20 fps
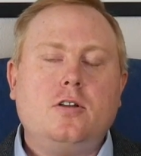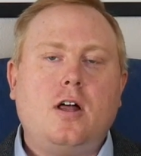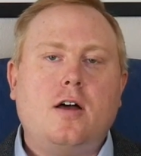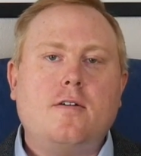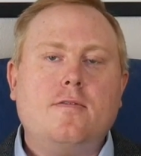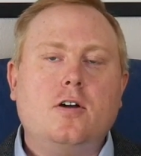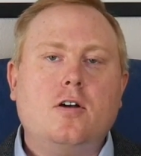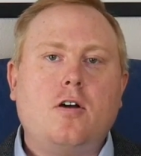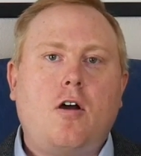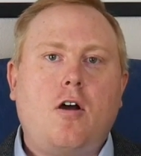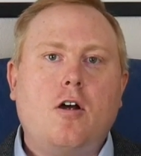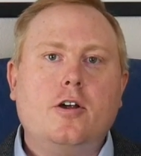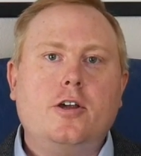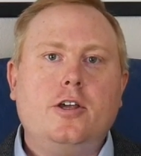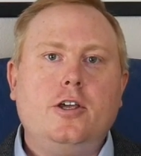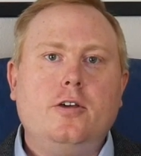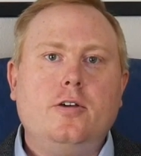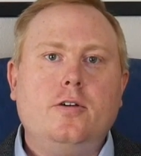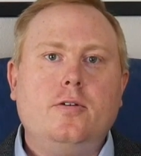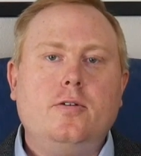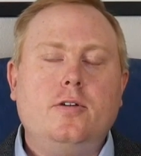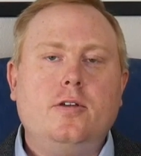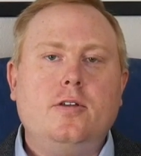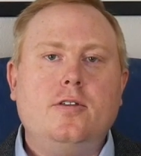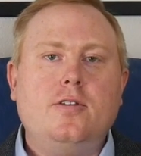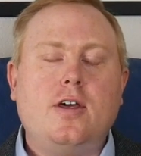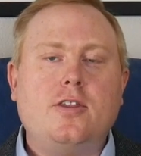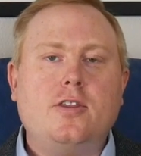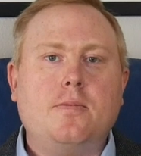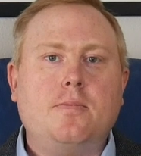Glover argued
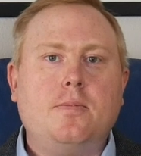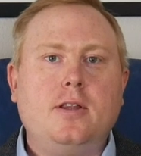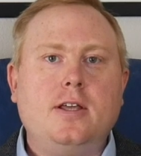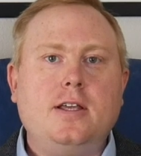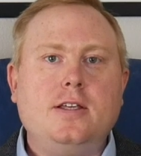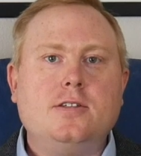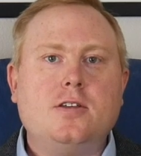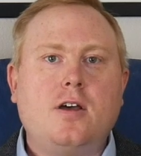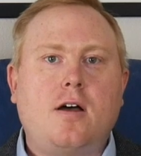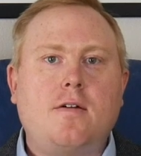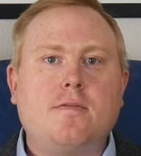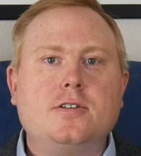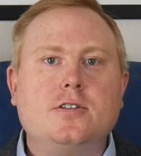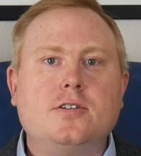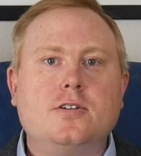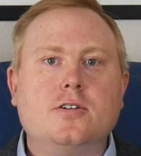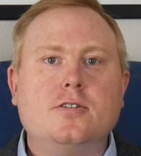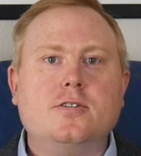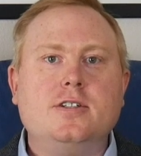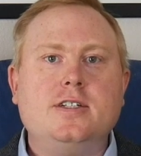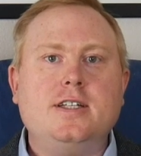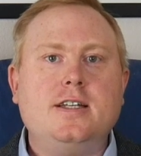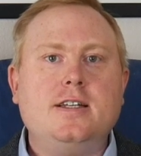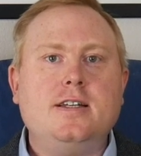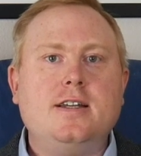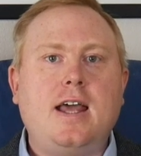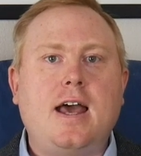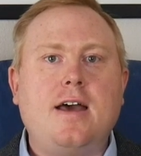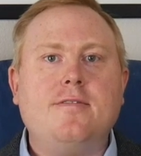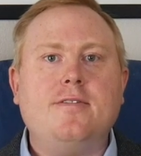that the police officer
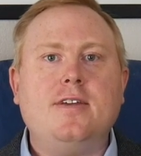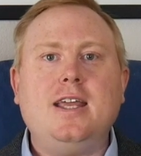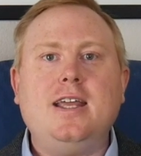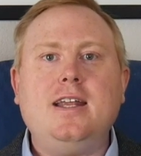didn't have